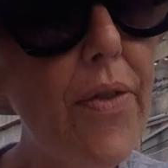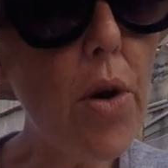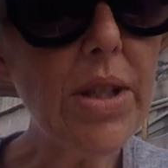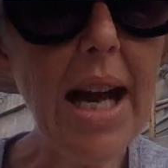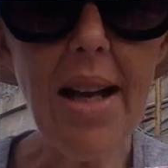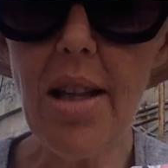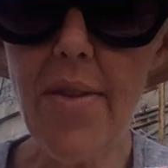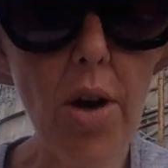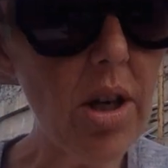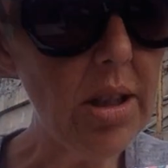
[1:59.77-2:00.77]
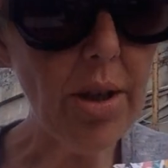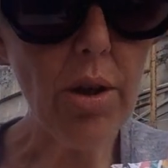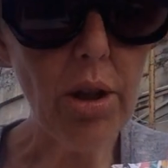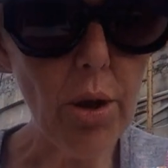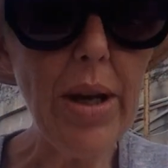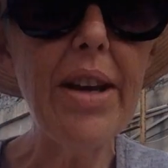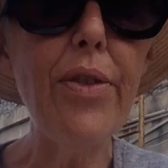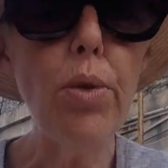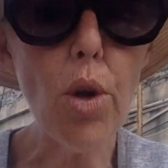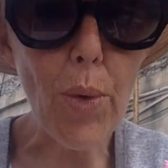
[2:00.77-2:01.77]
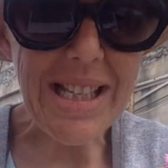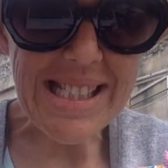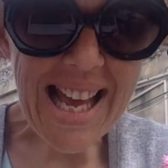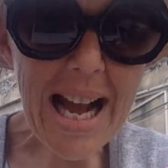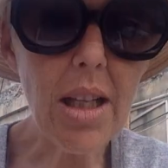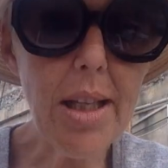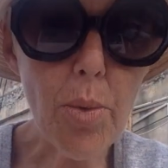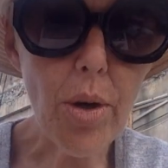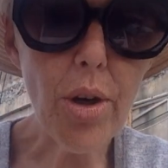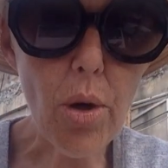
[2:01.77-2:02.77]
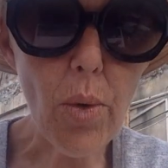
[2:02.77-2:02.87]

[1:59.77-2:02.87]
folks, I love art glitter glue if you know exactly where you're